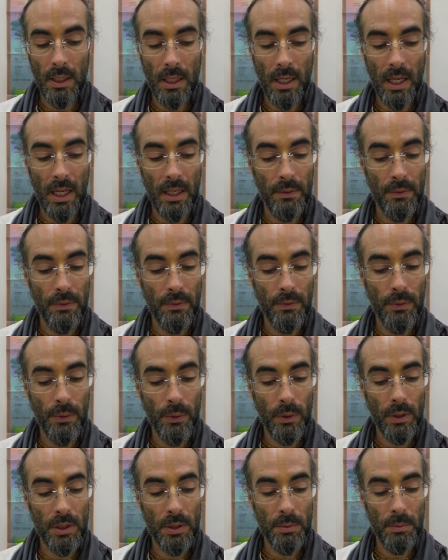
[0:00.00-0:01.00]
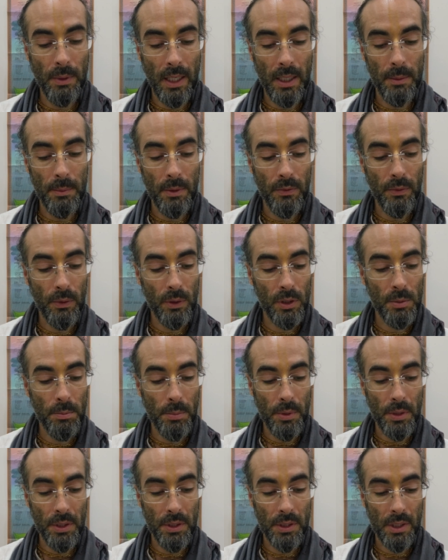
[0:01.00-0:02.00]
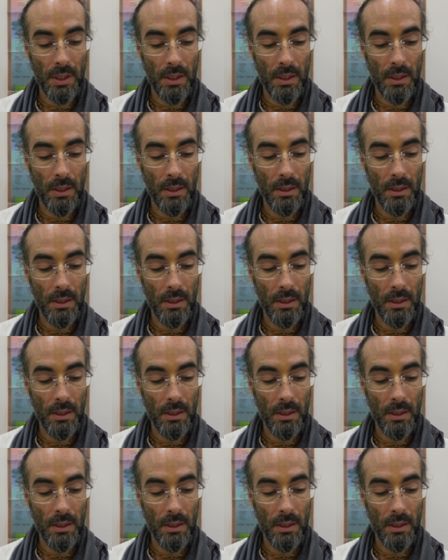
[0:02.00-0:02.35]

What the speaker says: I am a foolish person,